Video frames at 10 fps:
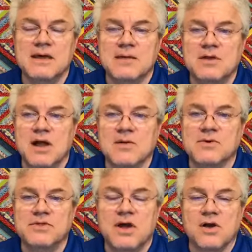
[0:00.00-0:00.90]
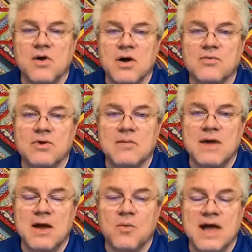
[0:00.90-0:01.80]
I'm talking with Doug Harwood
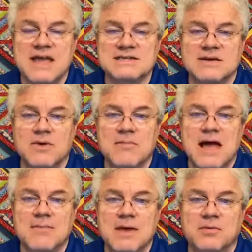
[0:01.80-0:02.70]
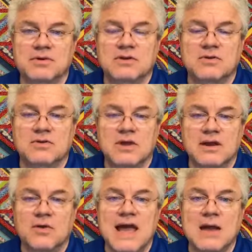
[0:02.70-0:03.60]
about ways that we might be able to
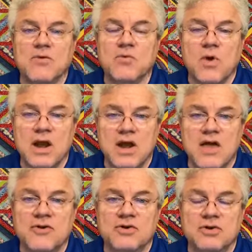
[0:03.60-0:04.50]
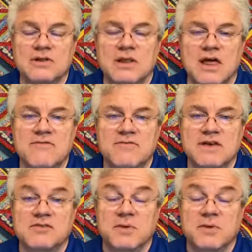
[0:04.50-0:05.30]
interact with one another during the love feast,